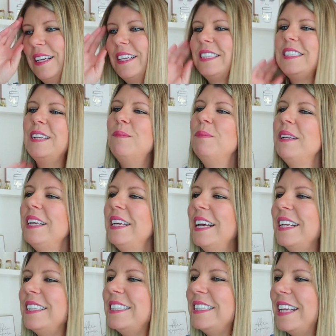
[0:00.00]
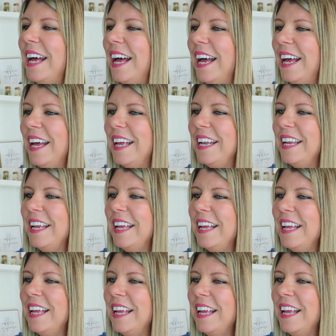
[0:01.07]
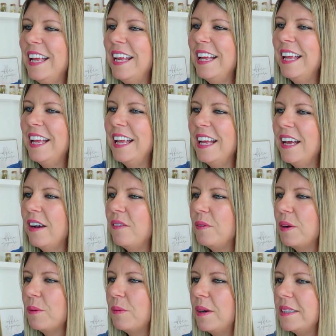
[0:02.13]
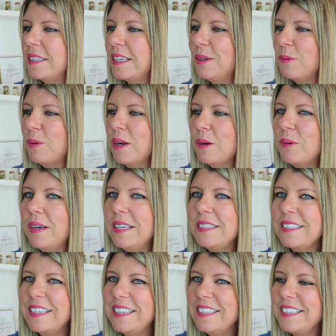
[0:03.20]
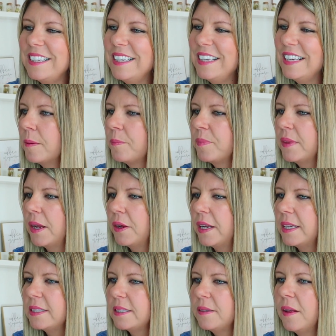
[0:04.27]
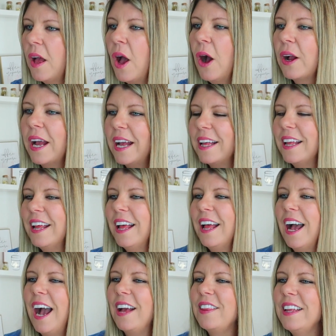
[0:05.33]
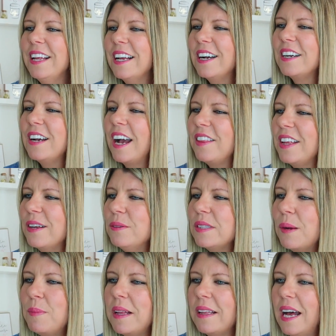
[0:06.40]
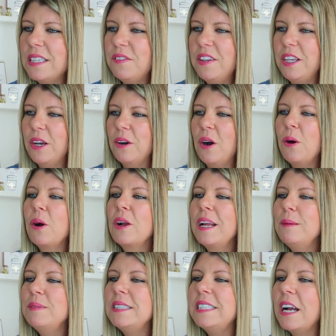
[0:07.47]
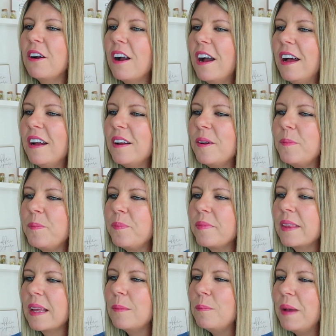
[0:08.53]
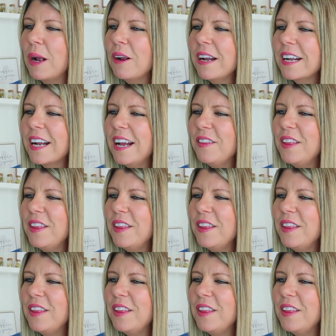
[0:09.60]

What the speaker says: somebody had said, where was it? There it is. Okay, I think it was on my last video. Oh, her name's Sarah Maverick, I